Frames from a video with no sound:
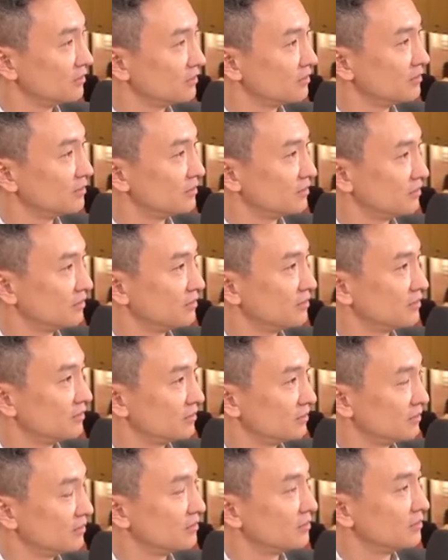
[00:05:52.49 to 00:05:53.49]

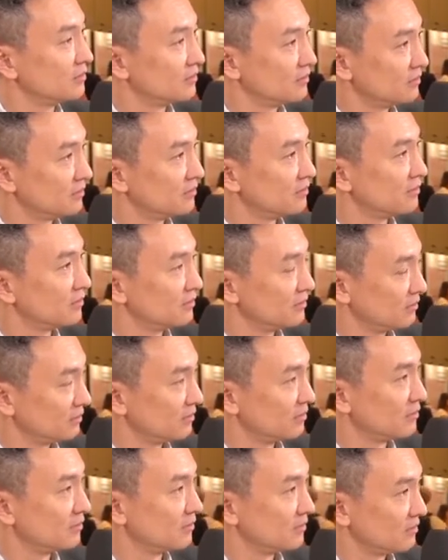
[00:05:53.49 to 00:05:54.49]

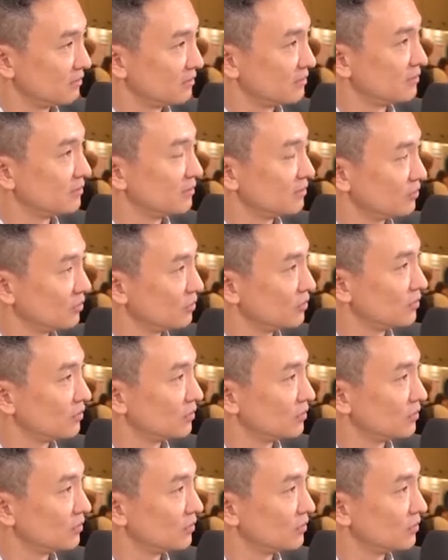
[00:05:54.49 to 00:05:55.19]
(not speaking)